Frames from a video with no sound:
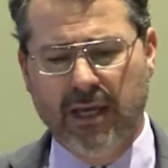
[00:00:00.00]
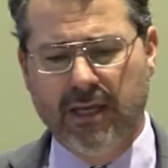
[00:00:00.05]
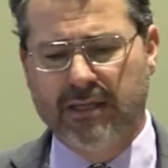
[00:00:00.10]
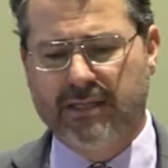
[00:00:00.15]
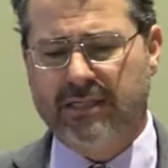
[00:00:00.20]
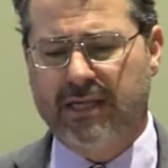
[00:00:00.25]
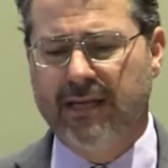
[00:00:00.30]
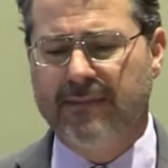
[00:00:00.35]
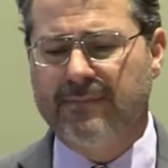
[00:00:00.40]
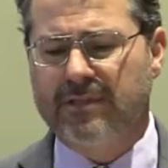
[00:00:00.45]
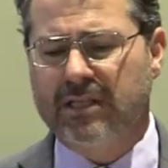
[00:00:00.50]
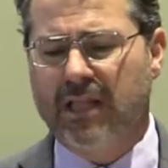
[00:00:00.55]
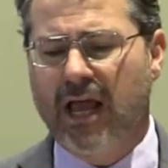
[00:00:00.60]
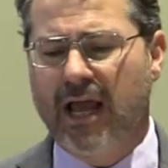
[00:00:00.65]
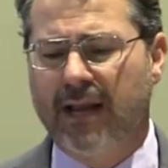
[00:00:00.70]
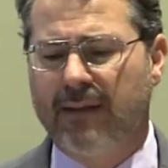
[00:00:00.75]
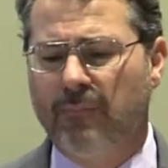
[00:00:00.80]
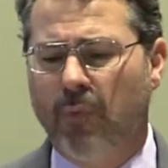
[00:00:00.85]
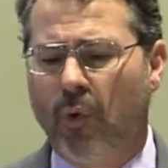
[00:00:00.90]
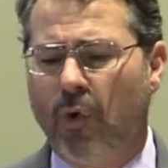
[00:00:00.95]
Seems
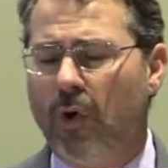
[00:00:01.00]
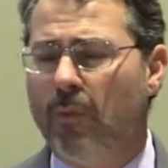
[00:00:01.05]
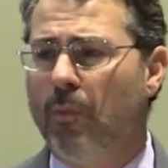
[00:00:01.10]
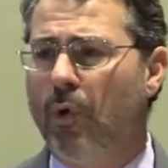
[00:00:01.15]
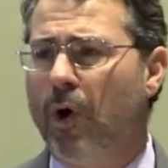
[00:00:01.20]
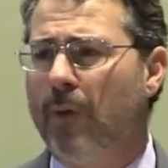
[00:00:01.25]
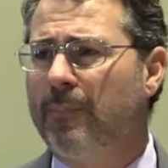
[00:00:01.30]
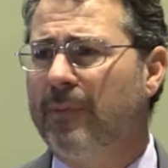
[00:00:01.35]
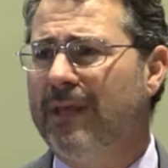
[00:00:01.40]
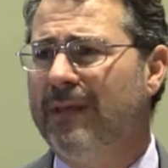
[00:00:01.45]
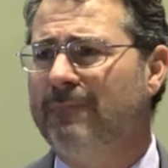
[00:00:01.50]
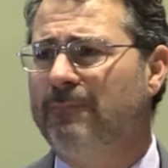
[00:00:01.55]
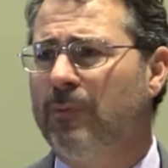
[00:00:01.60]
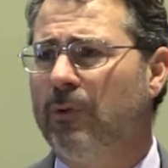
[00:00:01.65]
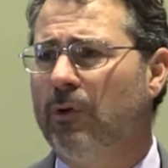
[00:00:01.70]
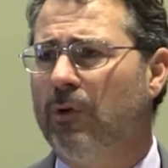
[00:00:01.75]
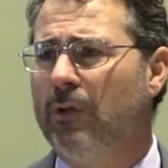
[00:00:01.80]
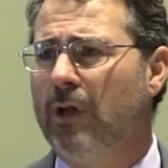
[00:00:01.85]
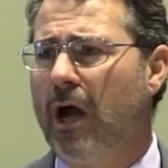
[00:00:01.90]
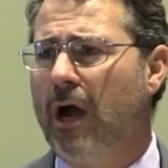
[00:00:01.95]
like more and more
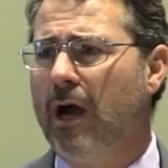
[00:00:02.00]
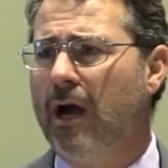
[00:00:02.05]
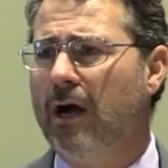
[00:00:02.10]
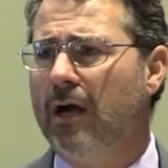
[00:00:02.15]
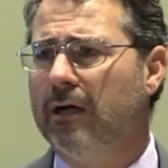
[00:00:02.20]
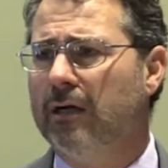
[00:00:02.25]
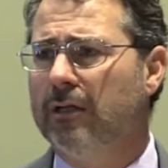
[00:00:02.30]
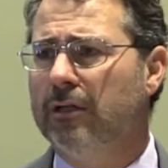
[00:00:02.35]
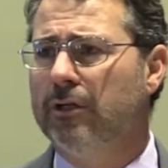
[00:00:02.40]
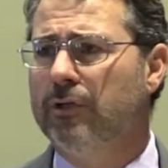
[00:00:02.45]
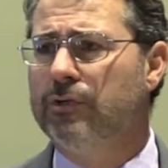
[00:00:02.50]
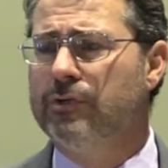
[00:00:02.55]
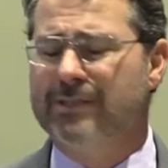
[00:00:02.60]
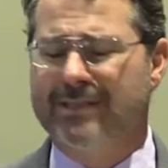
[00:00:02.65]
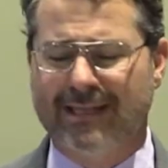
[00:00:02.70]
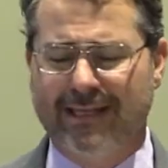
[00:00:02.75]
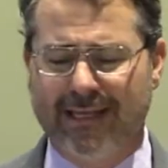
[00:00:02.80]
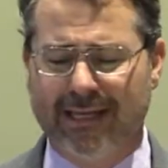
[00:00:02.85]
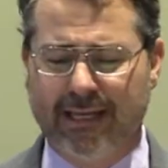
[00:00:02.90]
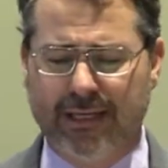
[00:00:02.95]
people are
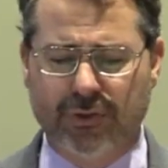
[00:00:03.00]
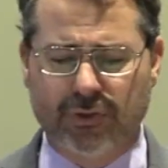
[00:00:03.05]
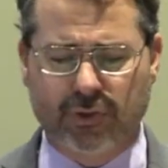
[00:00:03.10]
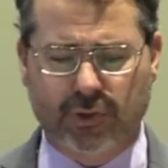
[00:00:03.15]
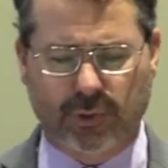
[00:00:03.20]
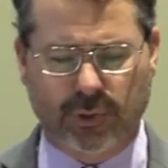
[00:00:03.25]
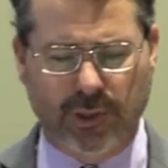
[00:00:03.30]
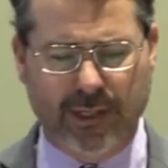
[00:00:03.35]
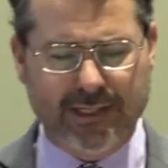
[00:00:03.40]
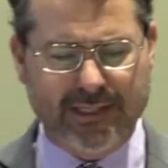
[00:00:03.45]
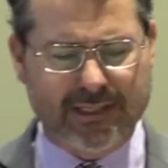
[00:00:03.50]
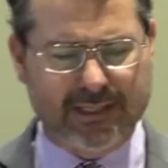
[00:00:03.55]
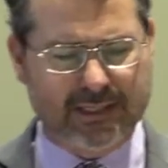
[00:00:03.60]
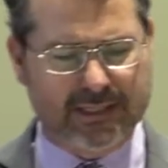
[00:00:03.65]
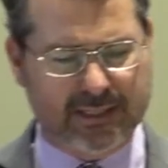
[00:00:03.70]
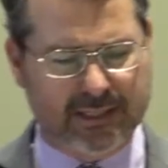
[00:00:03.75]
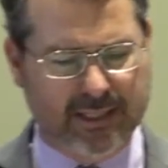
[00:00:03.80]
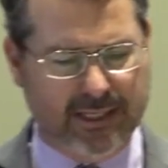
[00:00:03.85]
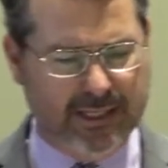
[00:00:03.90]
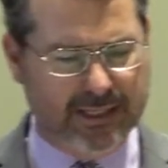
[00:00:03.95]
losing
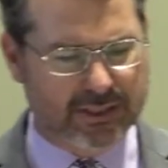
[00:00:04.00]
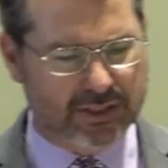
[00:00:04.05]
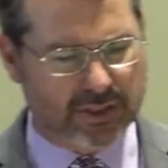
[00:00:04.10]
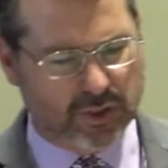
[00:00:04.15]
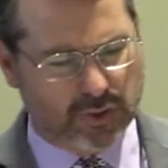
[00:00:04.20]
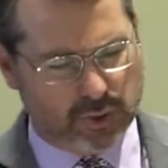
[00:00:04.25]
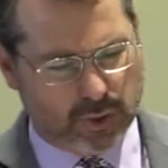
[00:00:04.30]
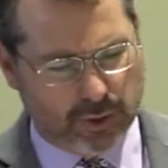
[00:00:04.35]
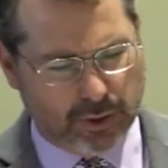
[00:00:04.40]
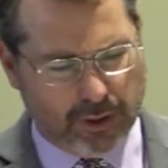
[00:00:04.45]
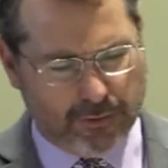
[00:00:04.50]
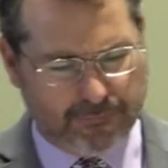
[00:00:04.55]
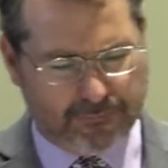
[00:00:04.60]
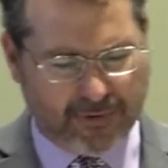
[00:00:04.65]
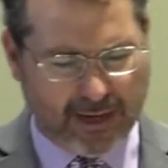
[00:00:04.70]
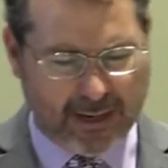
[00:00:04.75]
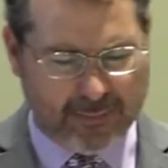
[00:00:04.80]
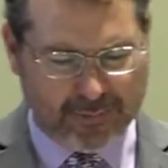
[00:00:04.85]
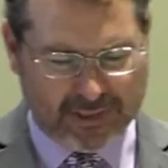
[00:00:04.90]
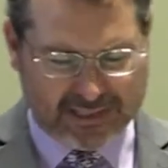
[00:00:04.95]
interest. The Institute of
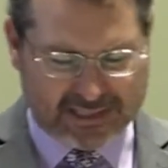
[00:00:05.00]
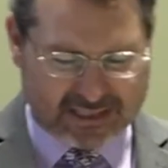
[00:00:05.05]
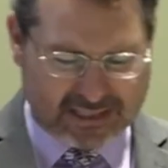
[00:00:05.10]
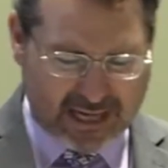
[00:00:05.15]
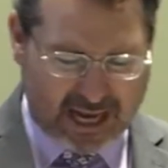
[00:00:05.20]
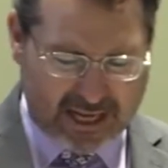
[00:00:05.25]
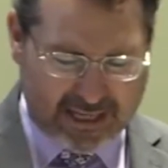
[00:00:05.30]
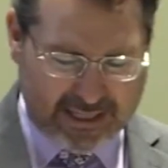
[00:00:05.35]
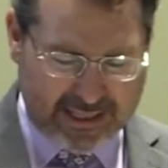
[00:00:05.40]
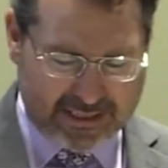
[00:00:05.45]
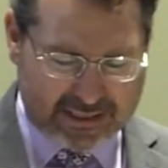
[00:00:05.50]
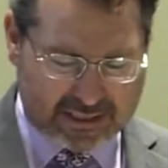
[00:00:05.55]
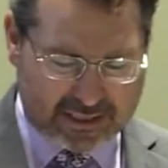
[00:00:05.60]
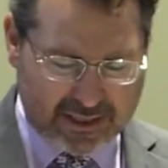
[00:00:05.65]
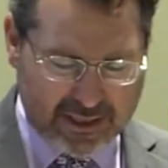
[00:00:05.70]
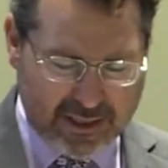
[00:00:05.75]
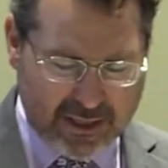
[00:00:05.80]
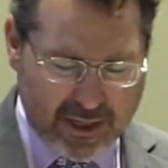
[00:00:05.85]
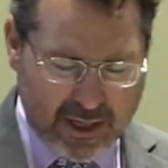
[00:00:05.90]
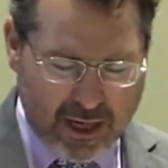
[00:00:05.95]
Family
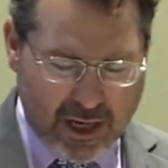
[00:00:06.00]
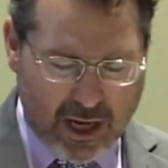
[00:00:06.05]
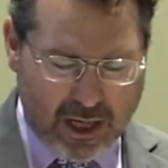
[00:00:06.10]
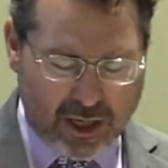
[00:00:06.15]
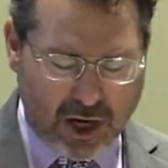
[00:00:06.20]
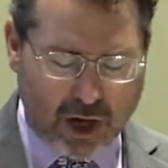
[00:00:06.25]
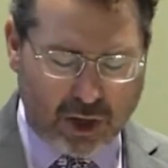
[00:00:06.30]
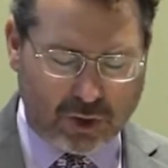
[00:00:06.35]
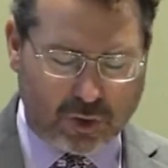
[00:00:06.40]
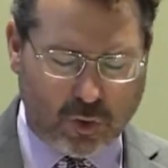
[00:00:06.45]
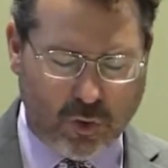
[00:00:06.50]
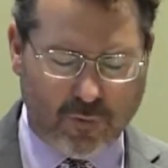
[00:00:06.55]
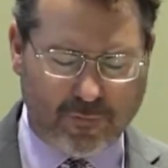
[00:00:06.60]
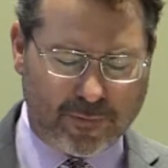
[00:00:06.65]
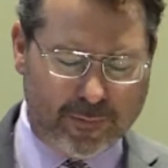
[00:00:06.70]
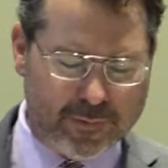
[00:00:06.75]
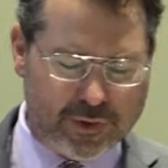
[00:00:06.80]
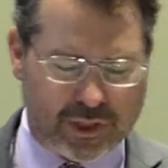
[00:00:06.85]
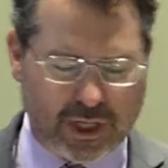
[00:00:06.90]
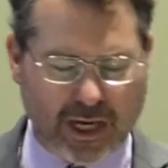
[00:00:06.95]
Studies, an article
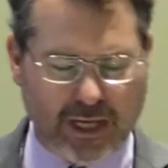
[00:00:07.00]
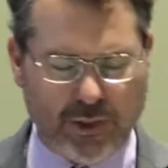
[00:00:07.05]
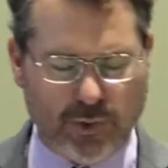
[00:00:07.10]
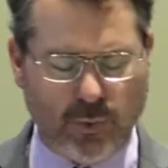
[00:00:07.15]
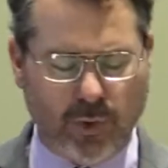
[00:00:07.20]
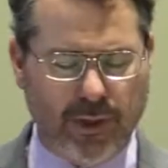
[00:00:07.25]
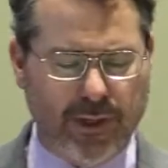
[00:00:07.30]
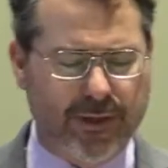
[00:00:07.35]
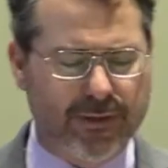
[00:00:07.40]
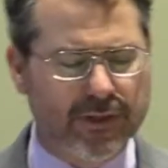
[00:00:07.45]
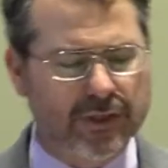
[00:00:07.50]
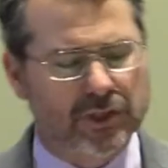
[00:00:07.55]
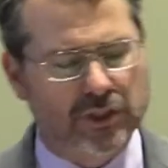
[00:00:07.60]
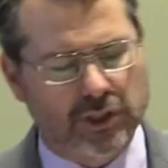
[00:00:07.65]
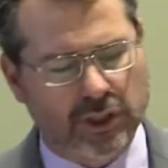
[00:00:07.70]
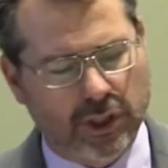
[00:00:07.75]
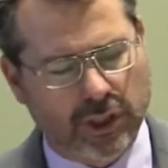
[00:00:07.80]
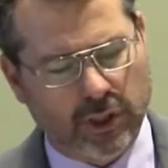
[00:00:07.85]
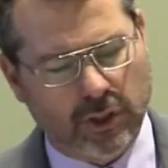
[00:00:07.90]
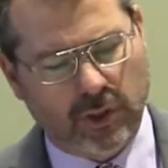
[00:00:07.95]
from January of
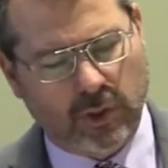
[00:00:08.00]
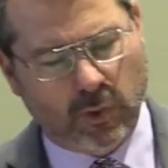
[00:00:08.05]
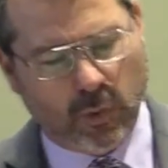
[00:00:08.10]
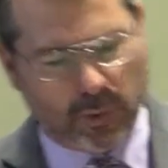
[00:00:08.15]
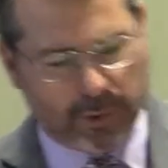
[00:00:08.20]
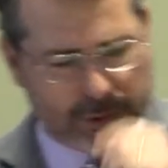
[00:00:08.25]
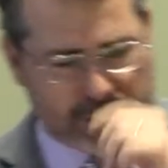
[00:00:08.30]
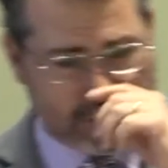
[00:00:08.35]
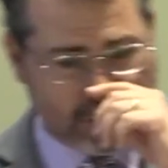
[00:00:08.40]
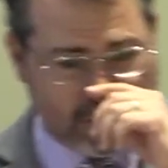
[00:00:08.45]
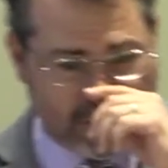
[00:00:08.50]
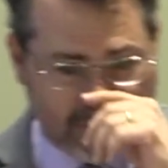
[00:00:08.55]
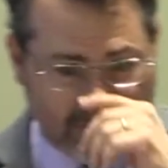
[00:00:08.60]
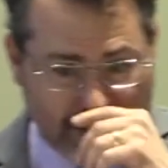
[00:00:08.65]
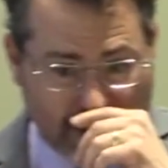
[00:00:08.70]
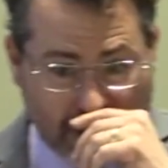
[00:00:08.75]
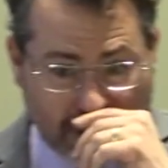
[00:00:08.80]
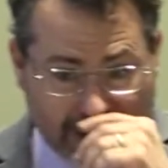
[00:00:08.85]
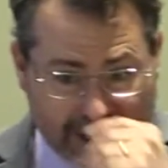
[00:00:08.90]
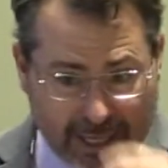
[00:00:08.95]
this year, according to
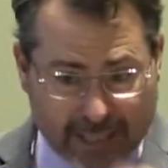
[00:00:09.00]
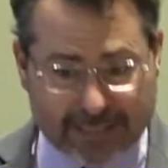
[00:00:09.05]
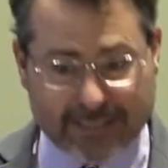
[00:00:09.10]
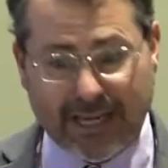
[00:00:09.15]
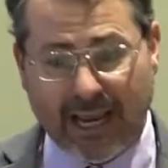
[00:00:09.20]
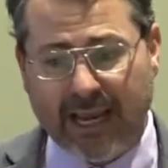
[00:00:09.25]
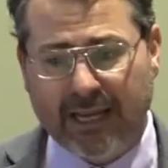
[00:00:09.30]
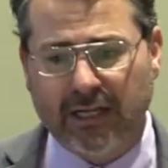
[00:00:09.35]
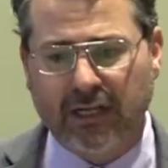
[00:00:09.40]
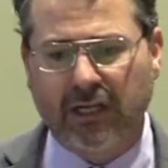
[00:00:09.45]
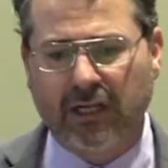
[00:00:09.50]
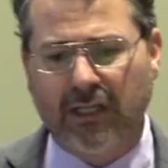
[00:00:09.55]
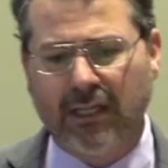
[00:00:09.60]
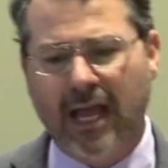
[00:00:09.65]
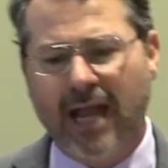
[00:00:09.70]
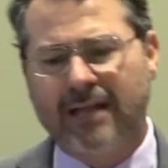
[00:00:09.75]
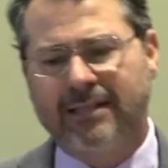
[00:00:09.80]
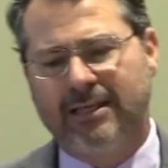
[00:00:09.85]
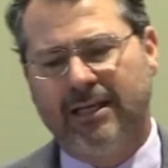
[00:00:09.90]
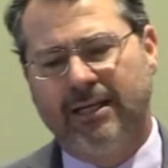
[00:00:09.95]
data
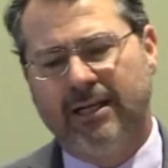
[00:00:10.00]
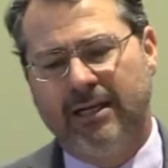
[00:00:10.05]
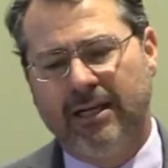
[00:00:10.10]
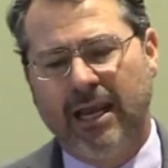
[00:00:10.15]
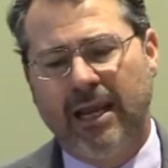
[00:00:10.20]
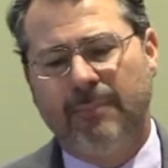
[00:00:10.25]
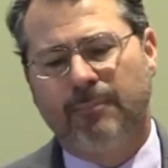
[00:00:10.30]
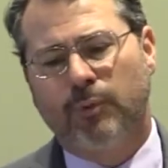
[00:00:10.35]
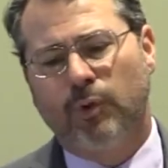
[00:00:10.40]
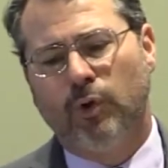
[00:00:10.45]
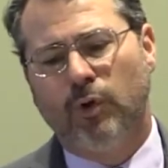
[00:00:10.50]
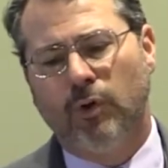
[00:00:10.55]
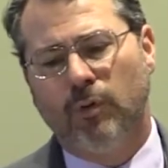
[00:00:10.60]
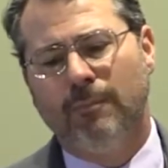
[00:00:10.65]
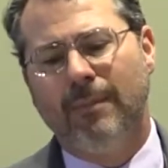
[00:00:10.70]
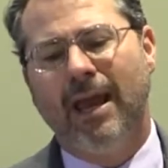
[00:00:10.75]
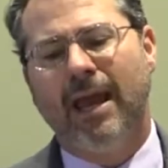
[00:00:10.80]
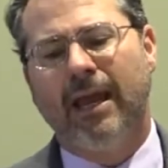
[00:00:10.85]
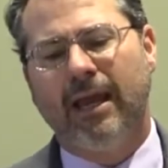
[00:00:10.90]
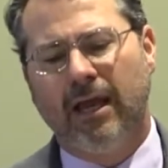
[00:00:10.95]
collected in April,
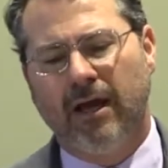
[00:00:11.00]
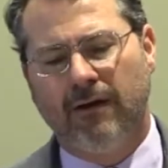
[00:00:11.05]
May